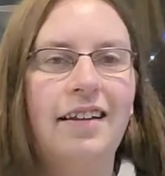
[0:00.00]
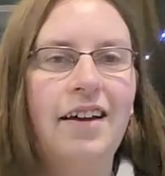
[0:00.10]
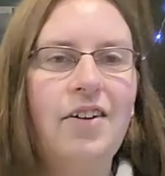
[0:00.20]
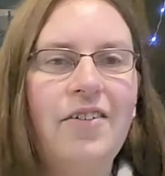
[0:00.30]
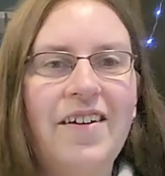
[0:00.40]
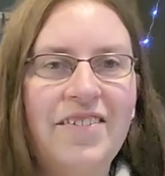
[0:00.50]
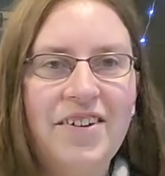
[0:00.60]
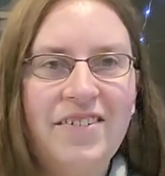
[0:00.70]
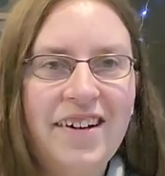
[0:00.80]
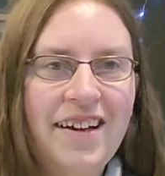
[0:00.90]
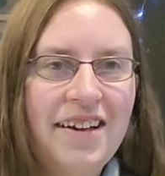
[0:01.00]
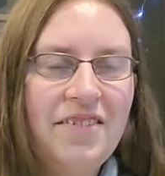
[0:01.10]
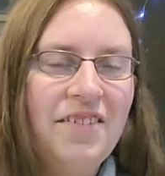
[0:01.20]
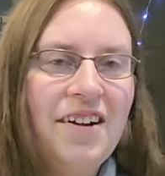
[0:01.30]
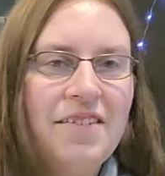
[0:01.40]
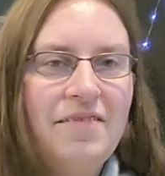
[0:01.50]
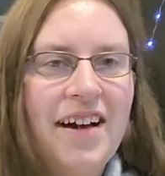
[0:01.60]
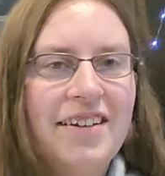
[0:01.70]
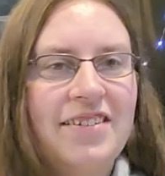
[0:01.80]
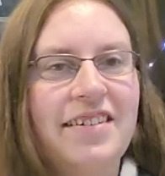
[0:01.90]
Hello everyone, welcome
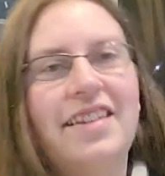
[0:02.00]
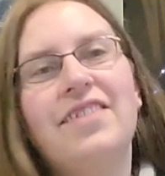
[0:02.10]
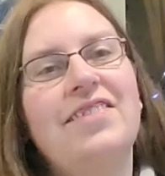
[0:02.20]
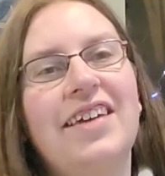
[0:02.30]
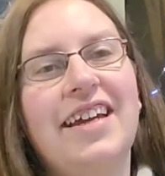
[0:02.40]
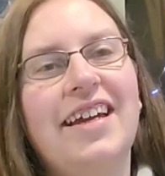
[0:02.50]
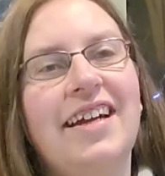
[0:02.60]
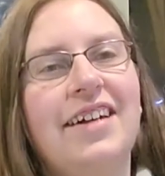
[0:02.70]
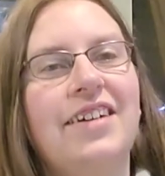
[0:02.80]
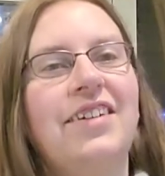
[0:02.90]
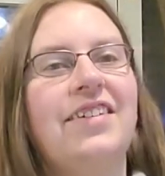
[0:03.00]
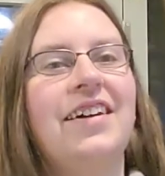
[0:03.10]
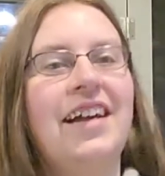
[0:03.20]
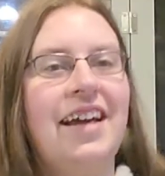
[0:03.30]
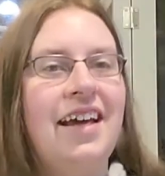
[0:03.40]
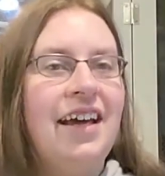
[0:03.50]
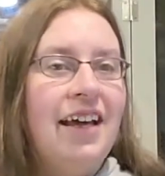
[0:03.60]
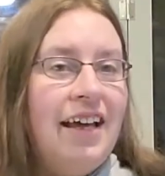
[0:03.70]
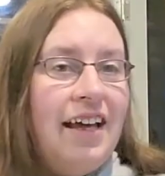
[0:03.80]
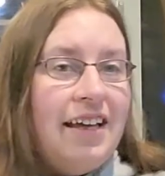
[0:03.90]
back to another video.
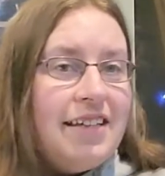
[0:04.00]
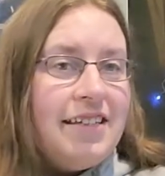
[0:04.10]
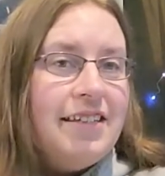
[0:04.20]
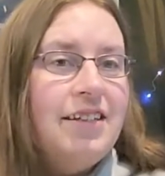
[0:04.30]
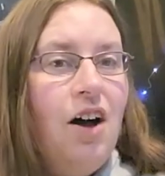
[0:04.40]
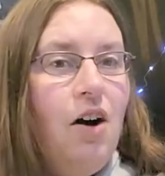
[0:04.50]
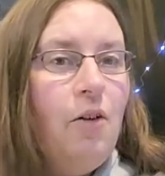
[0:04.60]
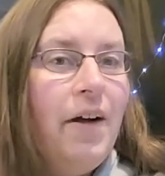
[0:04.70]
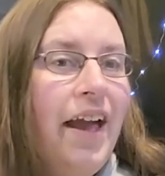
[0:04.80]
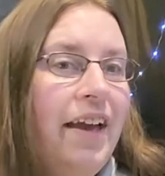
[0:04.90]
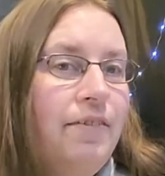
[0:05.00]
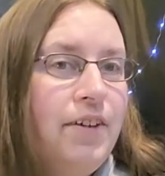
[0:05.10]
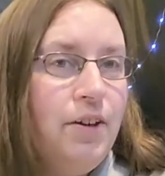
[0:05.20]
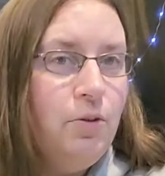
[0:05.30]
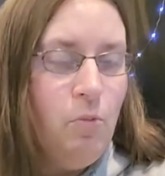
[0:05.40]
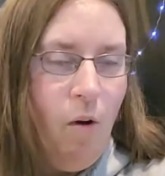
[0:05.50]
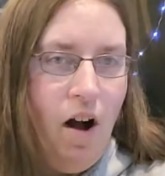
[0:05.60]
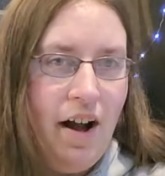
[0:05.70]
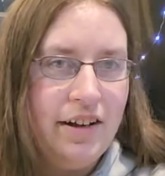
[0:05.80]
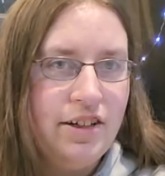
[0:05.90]
So if you
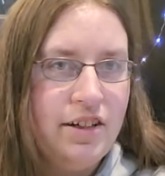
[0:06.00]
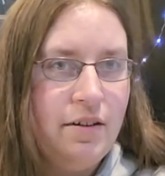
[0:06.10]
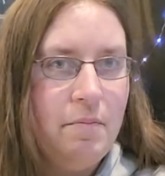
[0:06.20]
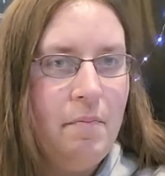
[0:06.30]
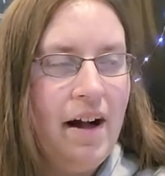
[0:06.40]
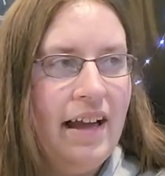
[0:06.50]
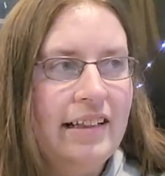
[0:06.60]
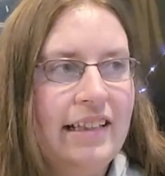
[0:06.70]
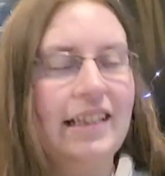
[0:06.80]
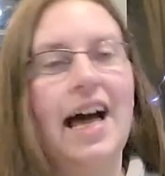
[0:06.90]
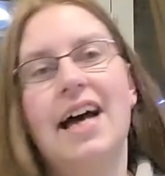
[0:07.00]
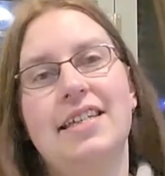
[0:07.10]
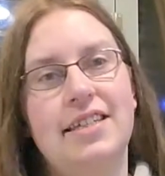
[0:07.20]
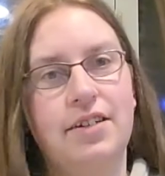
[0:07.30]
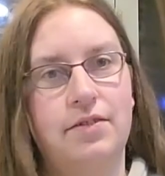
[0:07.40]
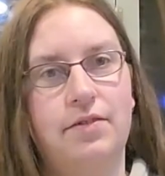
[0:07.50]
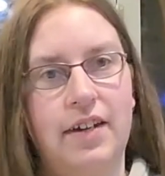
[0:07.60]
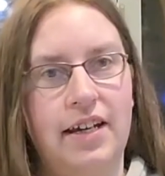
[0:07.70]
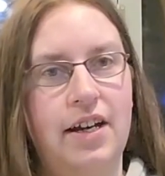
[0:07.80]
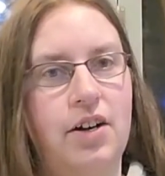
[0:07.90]
watched my last
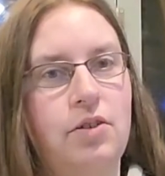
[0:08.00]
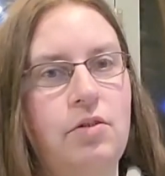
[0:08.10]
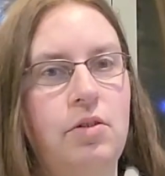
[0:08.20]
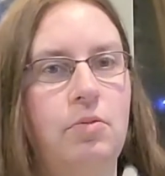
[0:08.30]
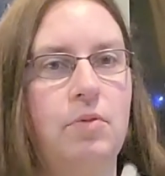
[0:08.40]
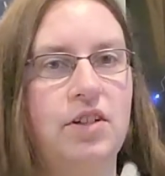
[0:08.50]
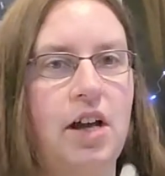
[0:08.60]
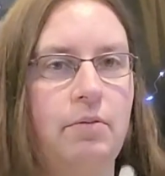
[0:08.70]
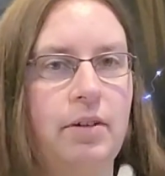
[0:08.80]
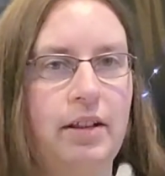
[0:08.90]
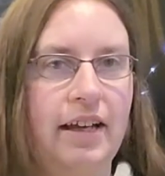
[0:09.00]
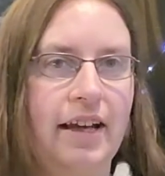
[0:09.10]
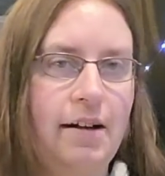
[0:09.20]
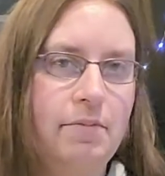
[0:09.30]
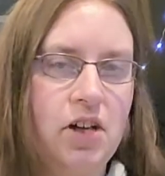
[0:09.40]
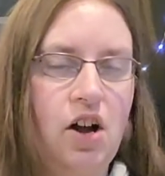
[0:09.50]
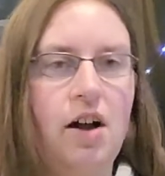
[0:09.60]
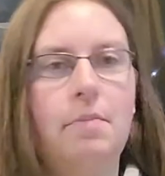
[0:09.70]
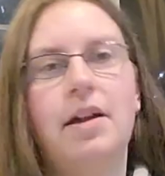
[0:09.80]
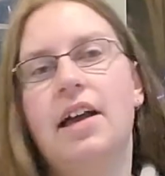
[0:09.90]
video, which I will link up
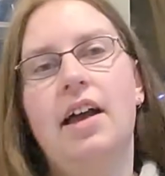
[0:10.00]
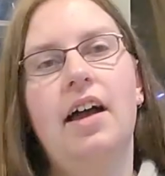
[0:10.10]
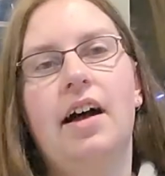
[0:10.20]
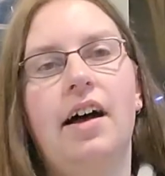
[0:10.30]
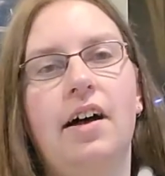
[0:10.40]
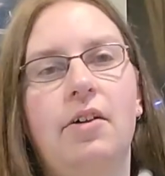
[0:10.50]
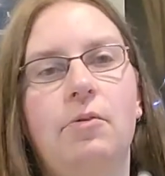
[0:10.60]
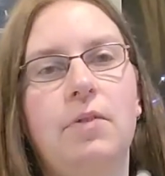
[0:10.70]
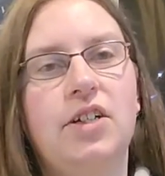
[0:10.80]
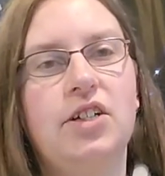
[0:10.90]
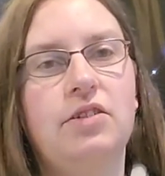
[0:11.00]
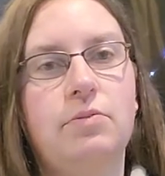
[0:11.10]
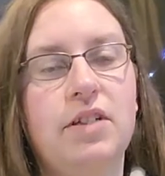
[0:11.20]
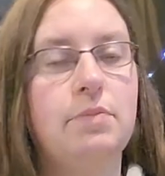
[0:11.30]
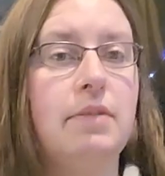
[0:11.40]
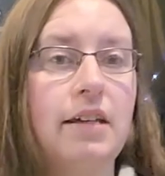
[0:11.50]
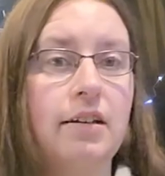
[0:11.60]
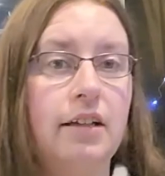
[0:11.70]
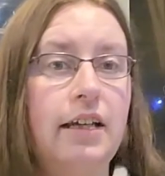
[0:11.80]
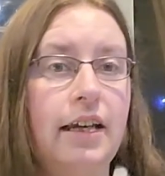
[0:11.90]
top, which it was me
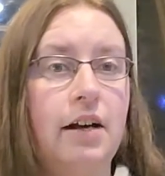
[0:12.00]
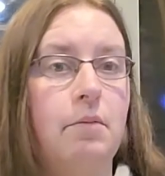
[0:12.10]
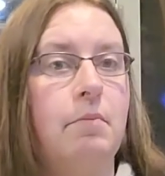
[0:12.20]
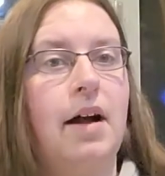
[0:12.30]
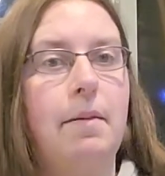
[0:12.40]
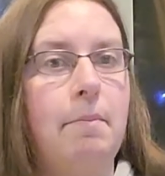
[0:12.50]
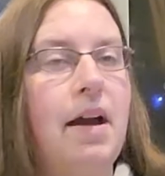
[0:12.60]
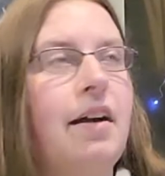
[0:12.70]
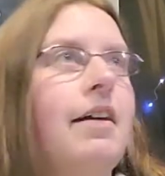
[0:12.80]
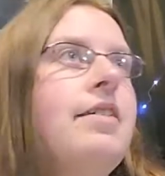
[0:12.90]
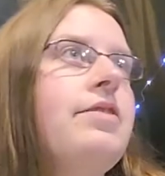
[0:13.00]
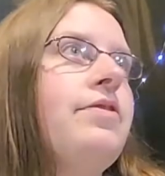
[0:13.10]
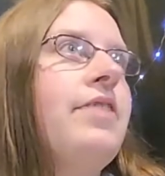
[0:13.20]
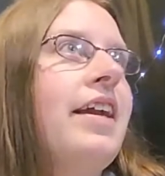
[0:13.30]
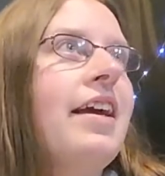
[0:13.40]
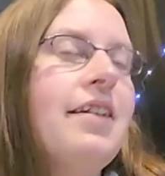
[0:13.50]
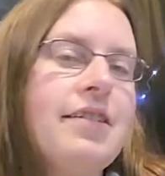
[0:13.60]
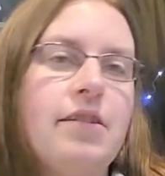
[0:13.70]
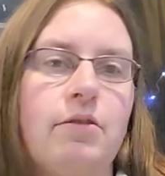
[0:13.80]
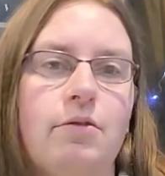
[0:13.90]
cleaning out my parrot
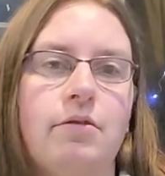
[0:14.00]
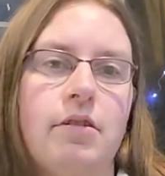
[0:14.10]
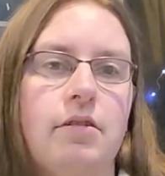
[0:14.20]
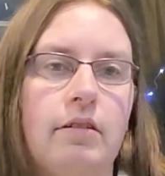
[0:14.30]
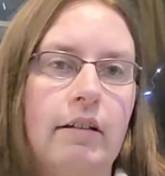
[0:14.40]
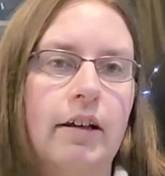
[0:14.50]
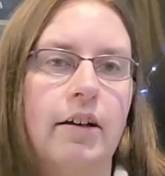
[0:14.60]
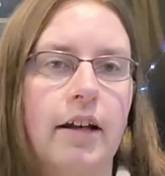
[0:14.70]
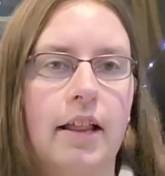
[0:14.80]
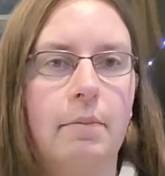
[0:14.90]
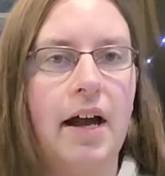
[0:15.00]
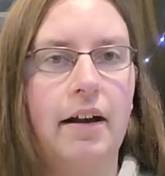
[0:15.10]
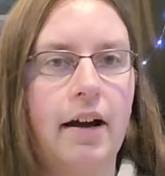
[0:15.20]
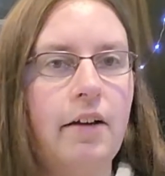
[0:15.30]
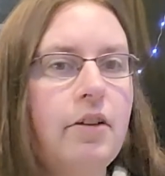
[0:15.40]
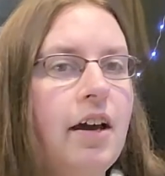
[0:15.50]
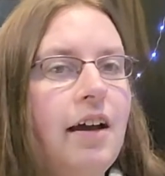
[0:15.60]
Phoenix, who's lingering in the background,